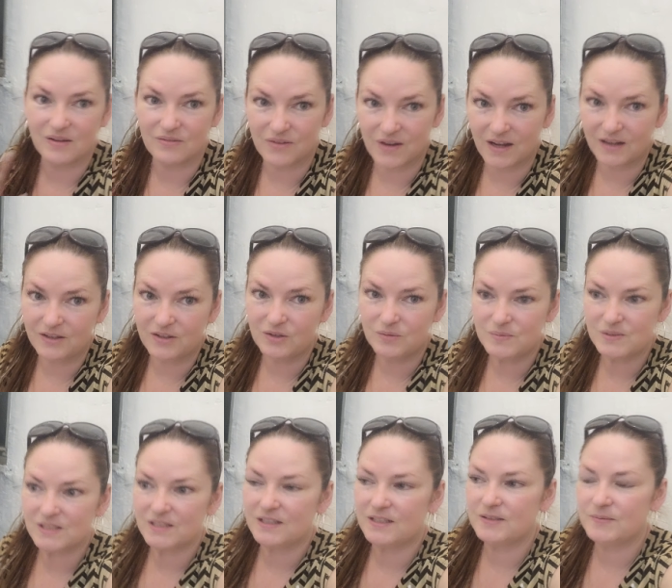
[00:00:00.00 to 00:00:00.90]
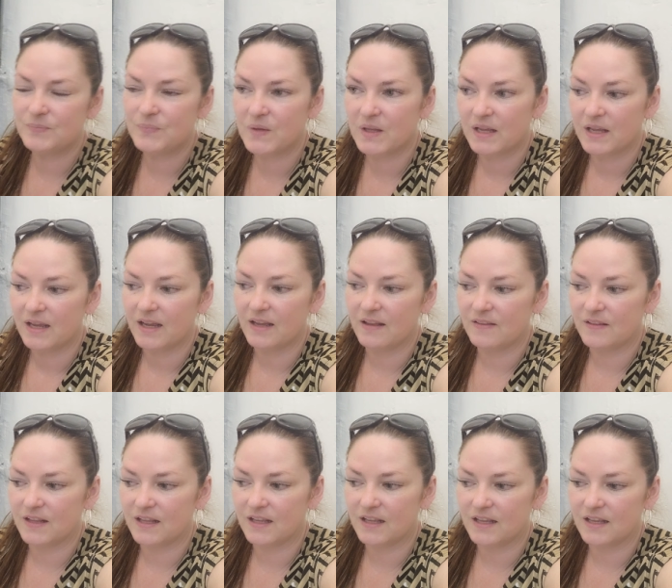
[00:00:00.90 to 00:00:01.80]
I vacuumed it
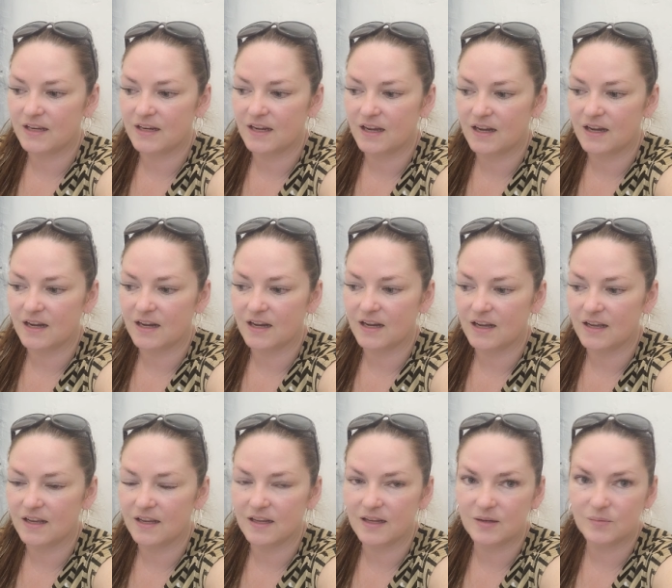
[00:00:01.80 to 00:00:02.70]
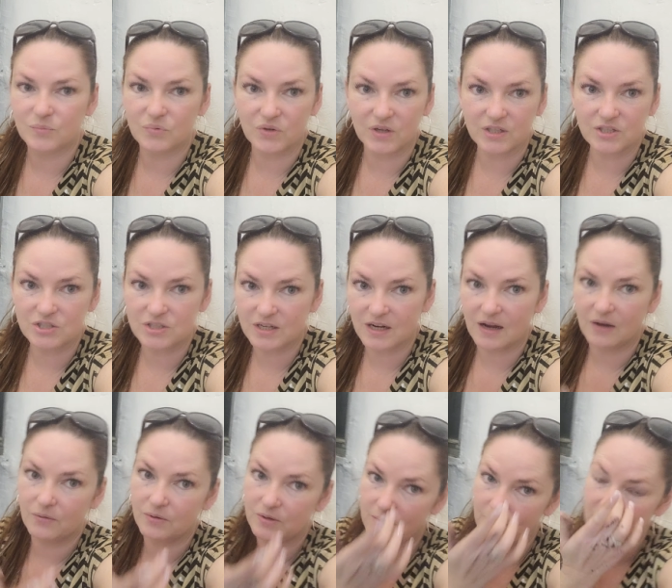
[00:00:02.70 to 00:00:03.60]
and then I brushed it
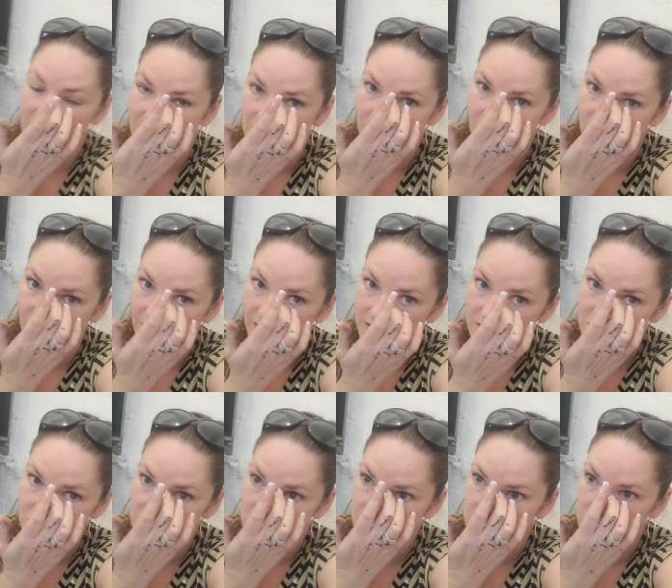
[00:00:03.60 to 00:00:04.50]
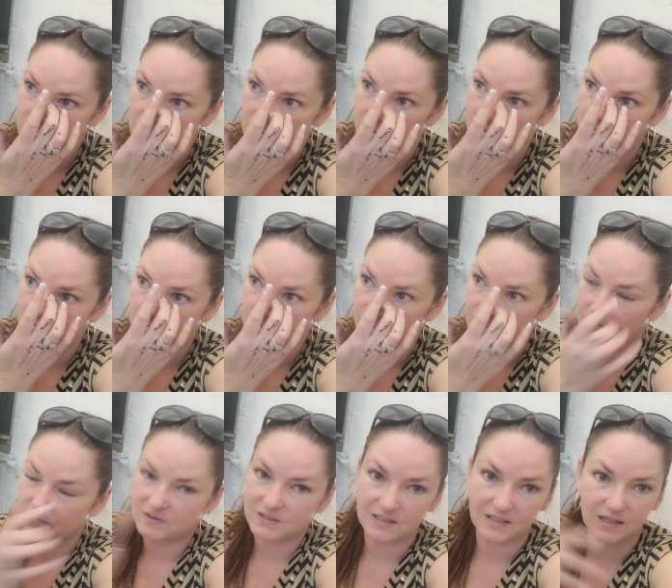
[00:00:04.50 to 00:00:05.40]
out with a paintbrush
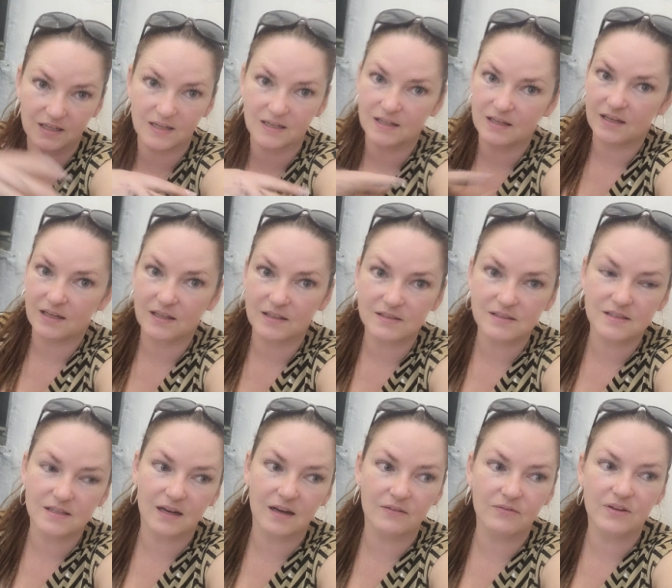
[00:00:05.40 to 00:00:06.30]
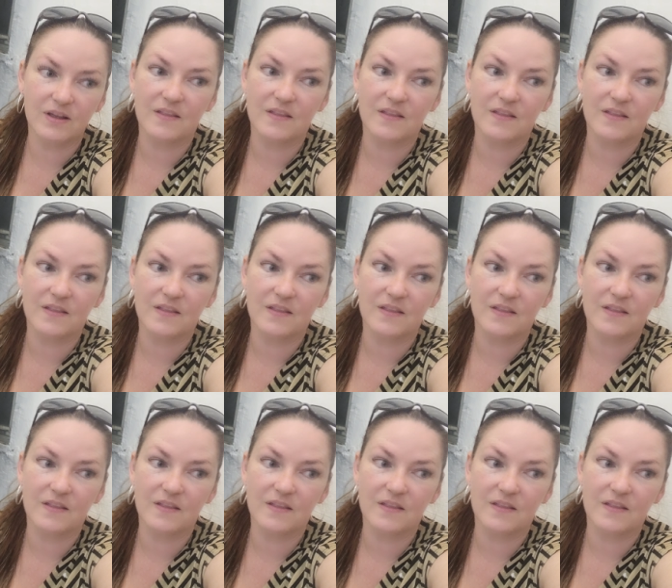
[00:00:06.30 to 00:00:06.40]
to get any stuff,